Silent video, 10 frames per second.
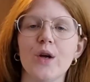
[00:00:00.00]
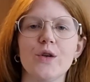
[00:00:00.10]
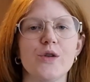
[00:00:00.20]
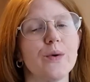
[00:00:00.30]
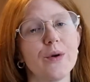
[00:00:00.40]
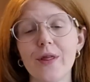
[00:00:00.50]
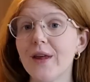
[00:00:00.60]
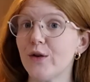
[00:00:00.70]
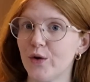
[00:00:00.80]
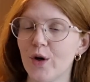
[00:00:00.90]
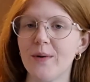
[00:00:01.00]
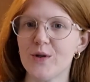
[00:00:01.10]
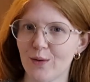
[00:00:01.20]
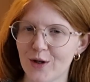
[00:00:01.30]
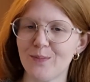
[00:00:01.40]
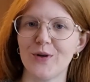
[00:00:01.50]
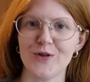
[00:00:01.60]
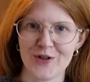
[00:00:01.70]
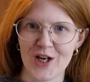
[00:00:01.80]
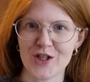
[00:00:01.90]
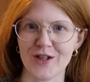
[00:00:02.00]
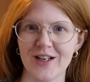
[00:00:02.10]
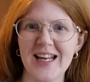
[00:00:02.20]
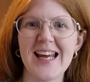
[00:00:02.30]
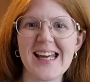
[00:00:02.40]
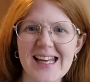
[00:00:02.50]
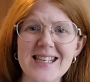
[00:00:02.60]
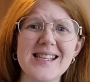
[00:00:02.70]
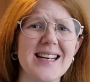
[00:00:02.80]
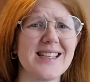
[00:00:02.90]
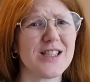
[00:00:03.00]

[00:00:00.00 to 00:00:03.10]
So a good thing to know about Swedish pronunciation is that it's